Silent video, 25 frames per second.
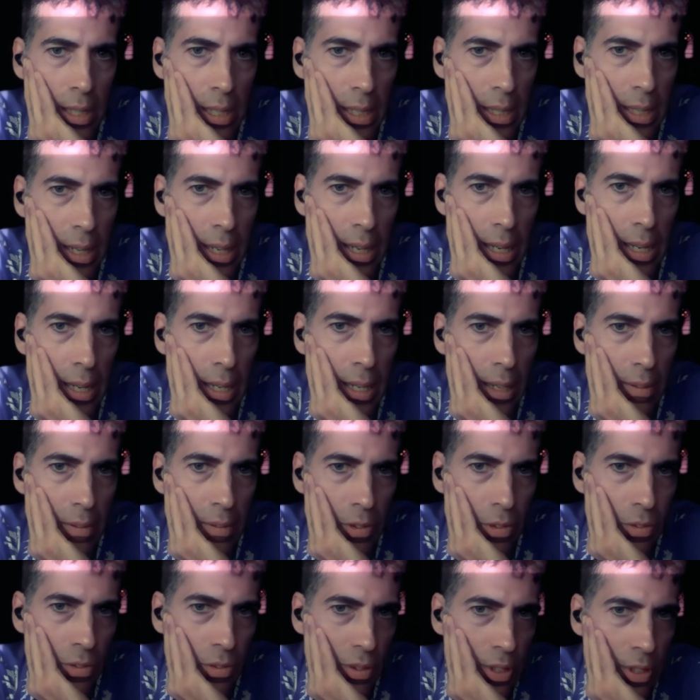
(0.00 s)
like that. I'd
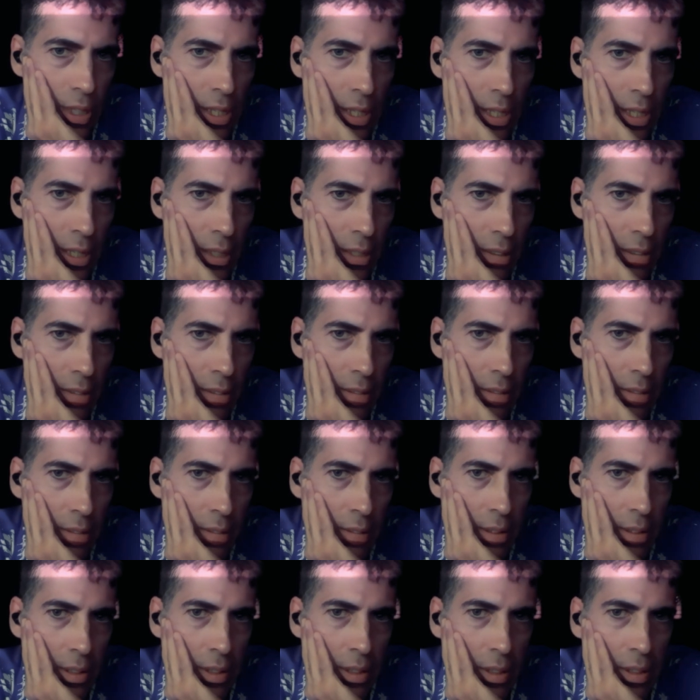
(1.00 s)
never seen,
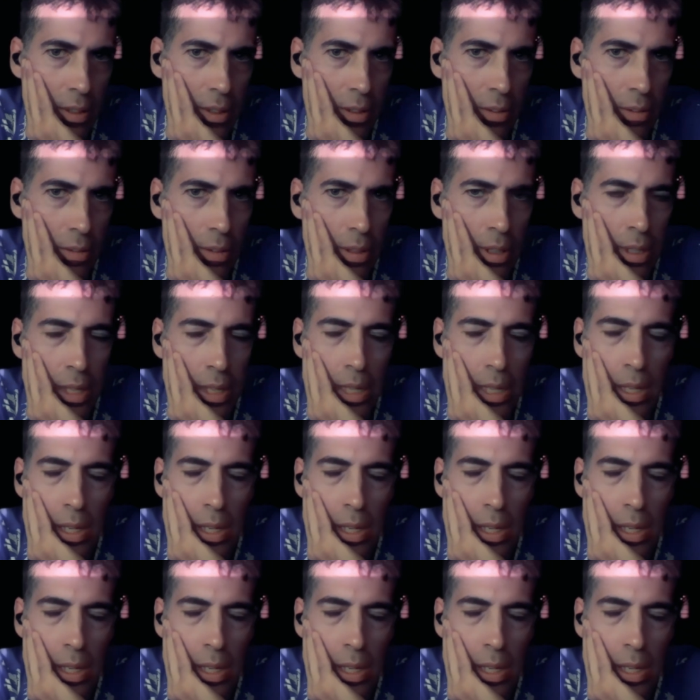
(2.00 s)
you know,